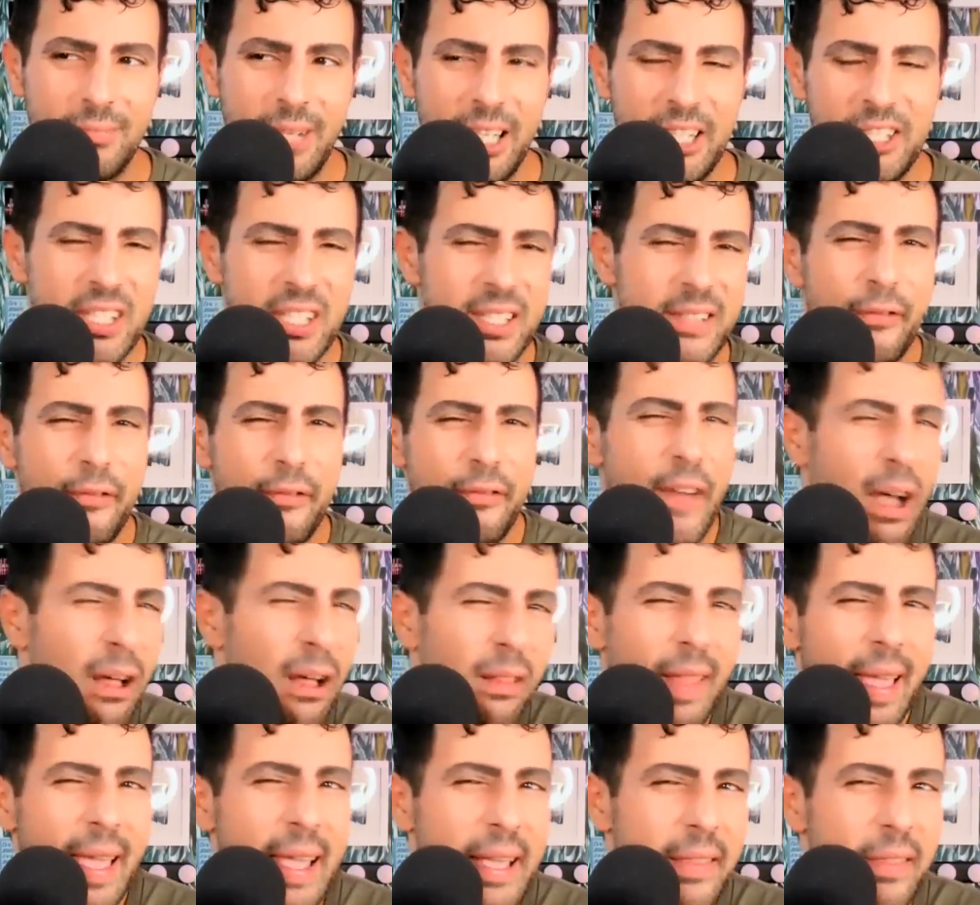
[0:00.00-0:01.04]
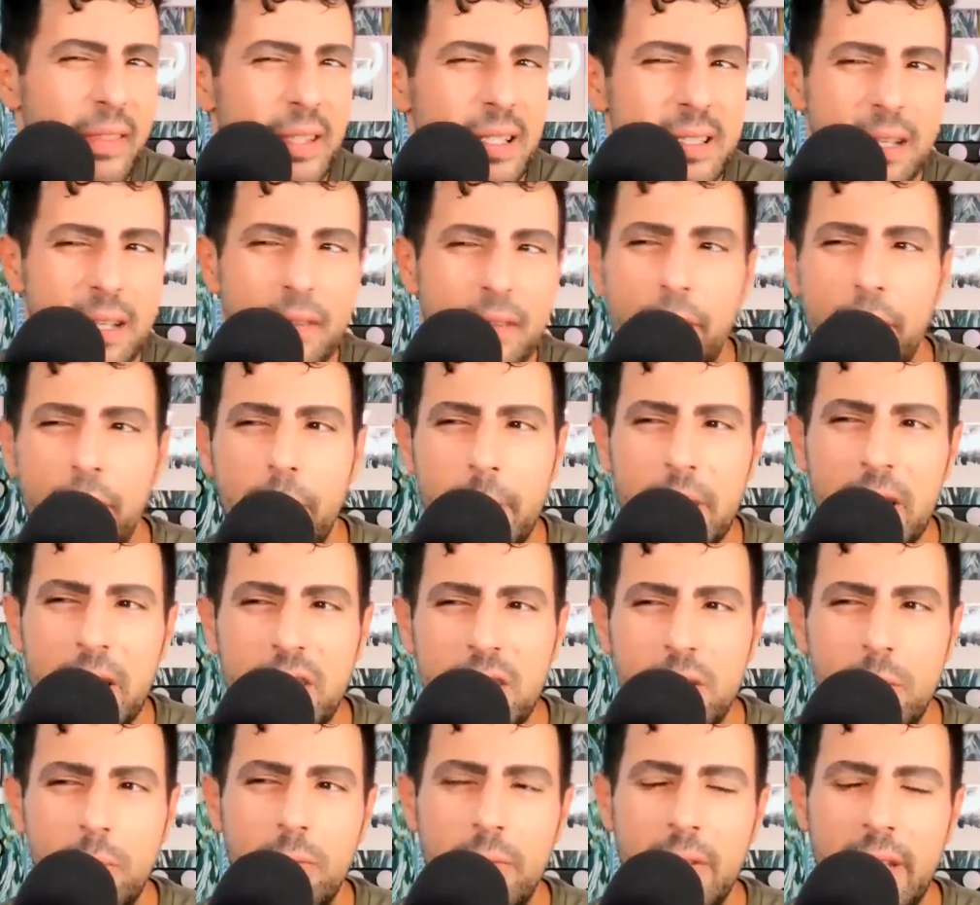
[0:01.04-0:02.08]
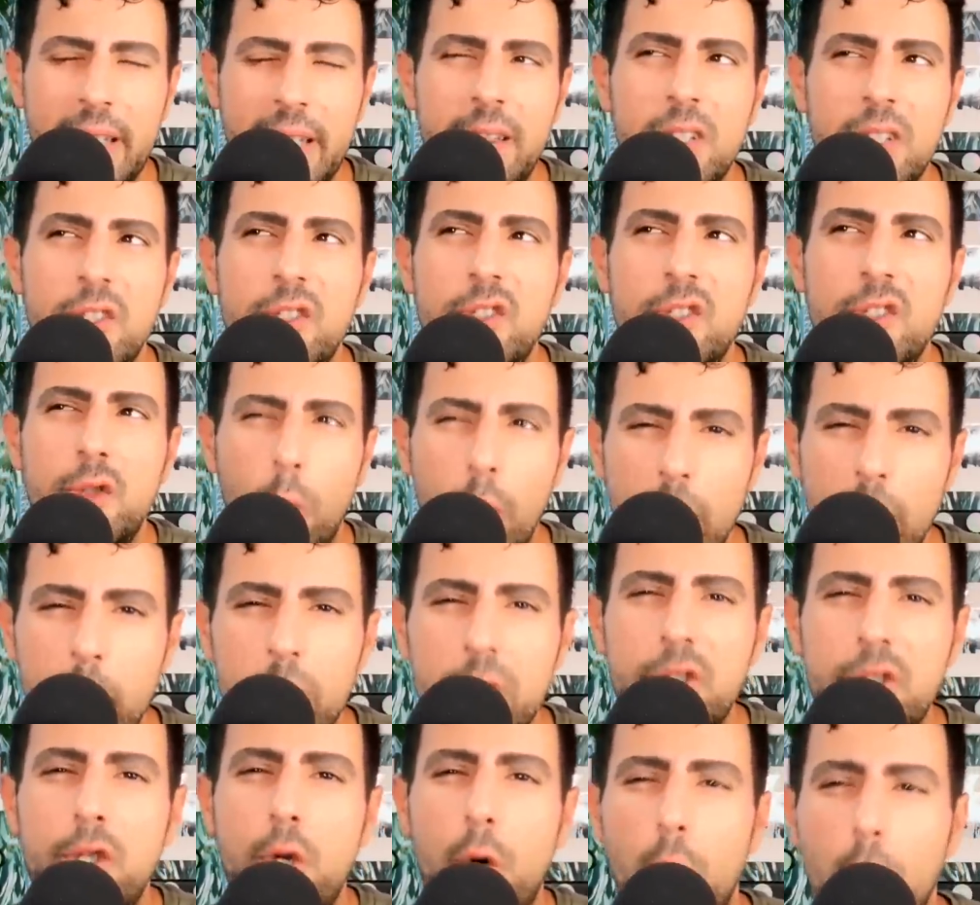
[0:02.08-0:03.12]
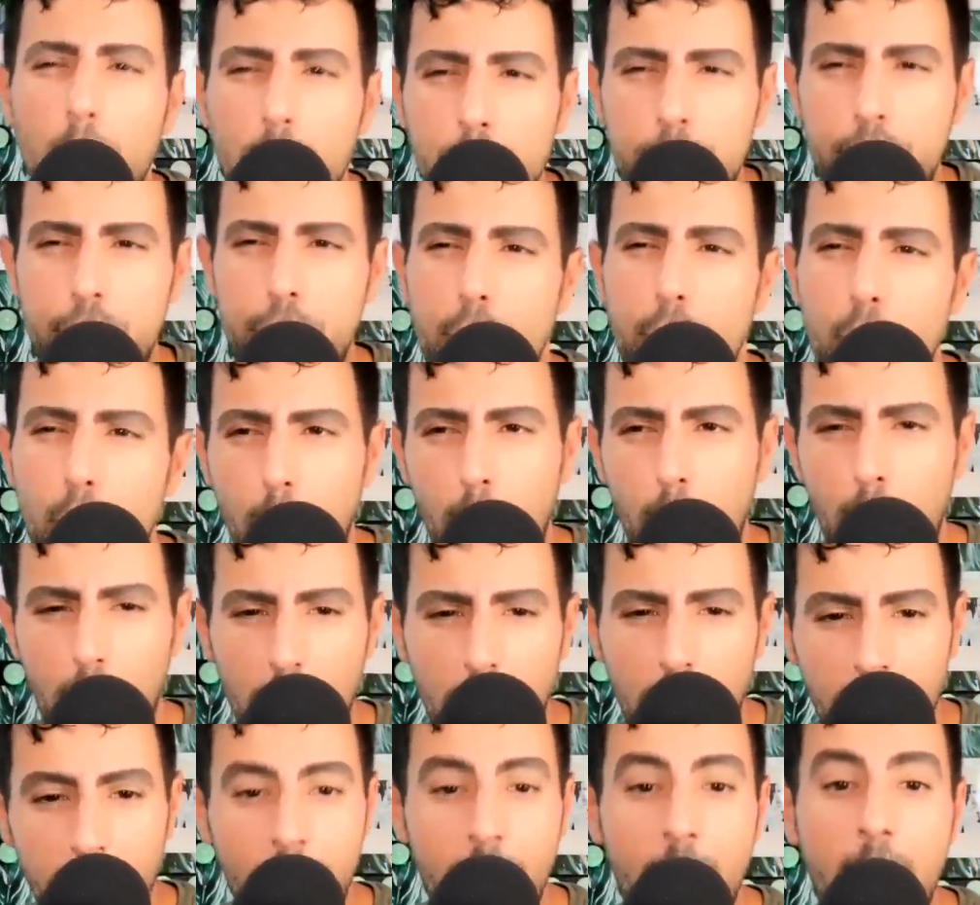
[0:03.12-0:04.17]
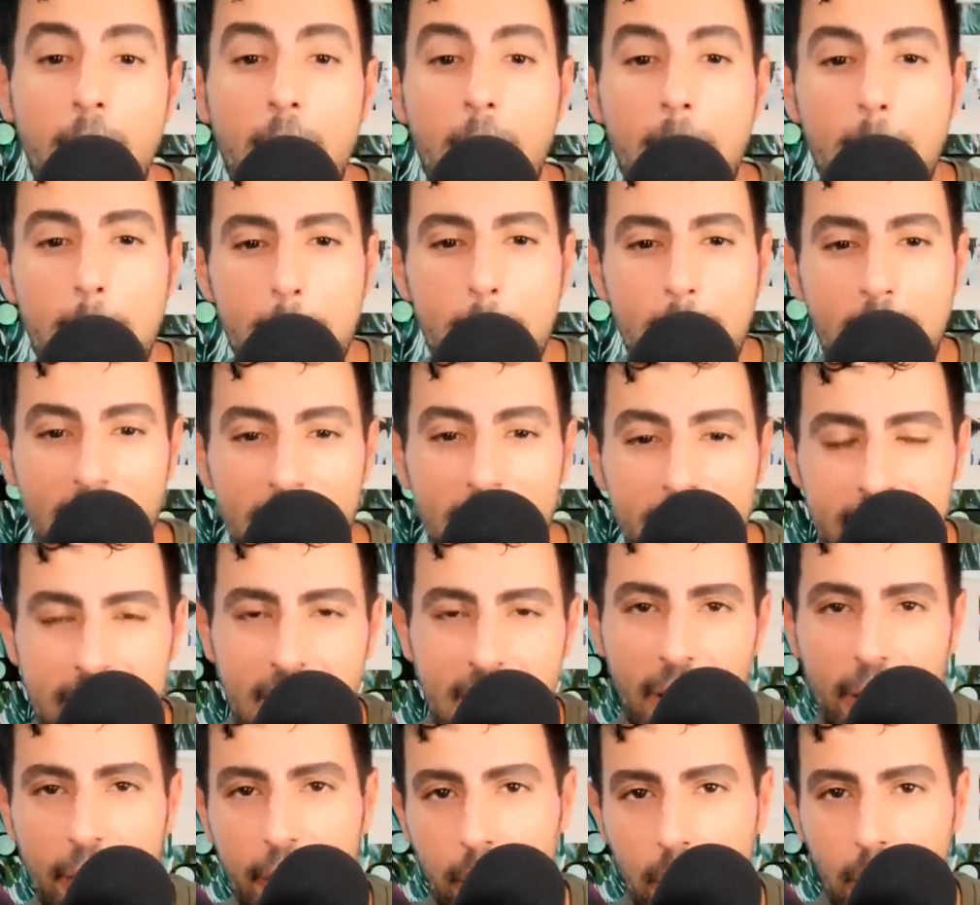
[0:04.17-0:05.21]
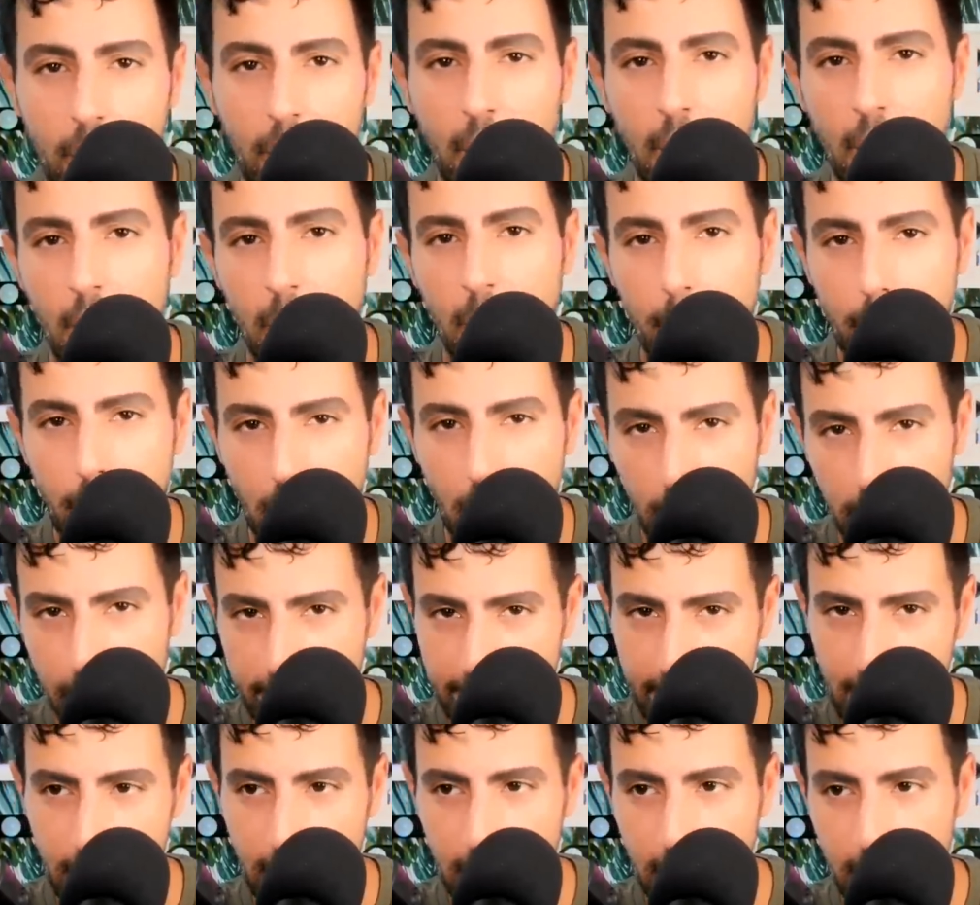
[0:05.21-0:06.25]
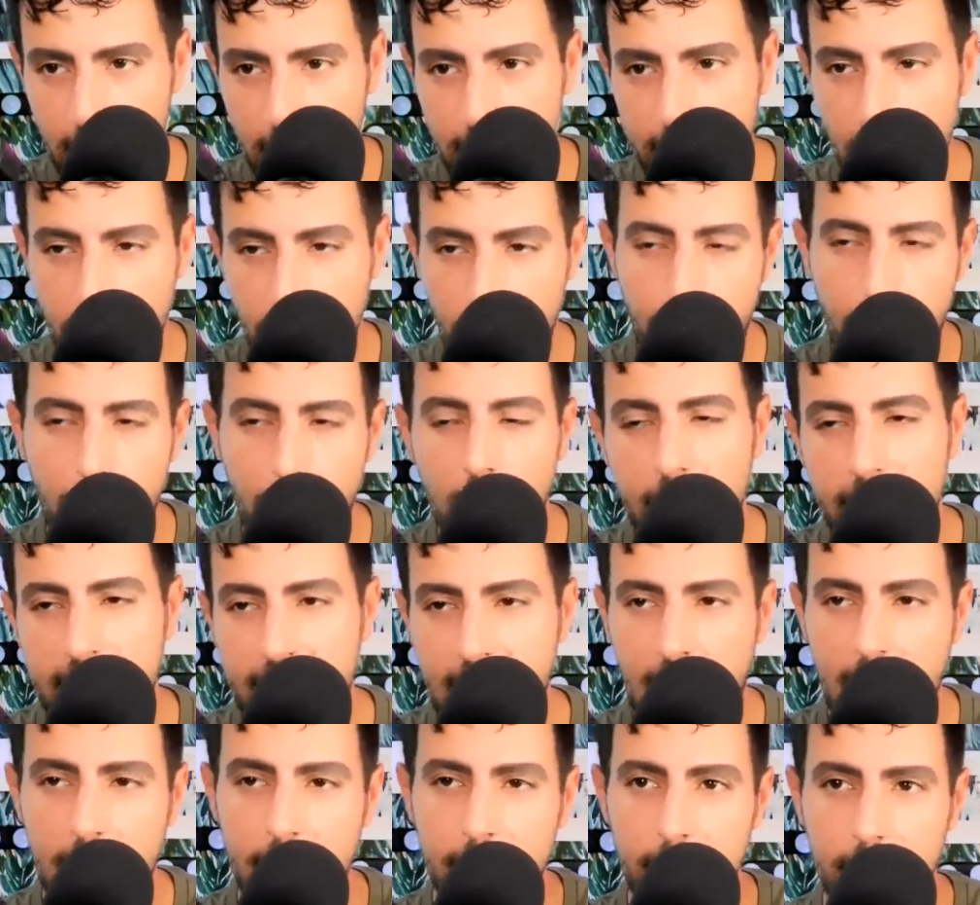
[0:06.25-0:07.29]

it just felt like this information, like the story was told to her by the other party. And the other party, I